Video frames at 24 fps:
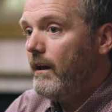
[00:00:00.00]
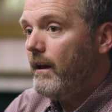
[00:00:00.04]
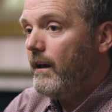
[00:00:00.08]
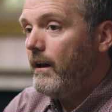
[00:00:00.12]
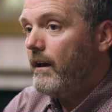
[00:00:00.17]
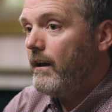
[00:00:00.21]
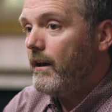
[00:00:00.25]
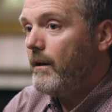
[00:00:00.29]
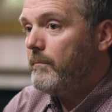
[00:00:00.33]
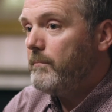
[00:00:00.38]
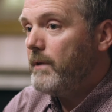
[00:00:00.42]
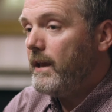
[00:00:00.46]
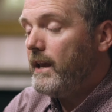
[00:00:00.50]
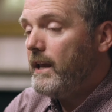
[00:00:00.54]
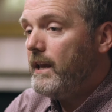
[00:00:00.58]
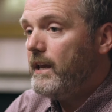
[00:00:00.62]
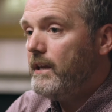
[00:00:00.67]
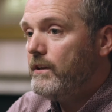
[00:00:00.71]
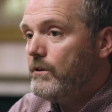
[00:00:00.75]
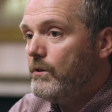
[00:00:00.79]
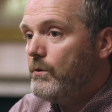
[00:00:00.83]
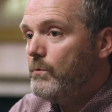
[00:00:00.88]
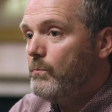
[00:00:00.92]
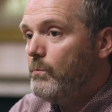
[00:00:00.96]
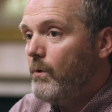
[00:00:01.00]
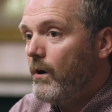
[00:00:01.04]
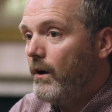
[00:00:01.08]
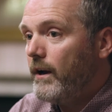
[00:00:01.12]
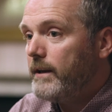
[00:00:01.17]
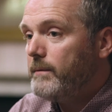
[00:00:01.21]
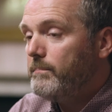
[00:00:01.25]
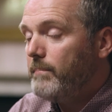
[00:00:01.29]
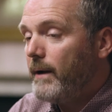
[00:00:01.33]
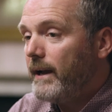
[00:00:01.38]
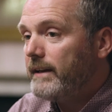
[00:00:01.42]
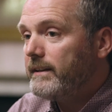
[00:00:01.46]
um,
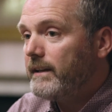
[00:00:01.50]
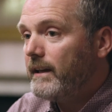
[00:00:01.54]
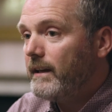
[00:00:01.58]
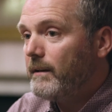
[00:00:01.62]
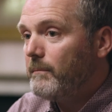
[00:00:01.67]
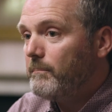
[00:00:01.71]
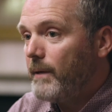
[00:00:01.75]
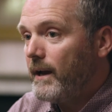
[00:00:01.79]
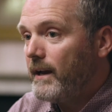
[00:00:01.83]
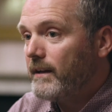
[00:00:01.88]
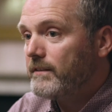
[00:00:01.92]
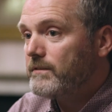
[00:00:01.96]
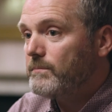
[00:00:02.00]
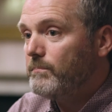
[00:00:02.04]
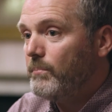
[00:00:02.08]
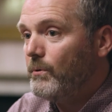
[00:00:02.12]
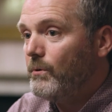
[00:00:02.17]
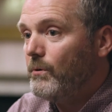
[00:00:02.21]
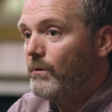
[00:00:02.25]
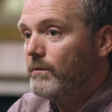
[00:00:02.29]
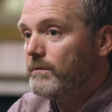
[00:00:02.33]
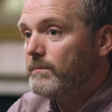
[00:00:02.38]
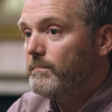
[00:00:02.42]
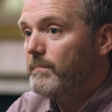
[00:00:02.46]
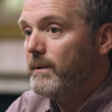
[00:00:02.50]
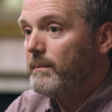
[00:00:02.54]
EU-wide banking passport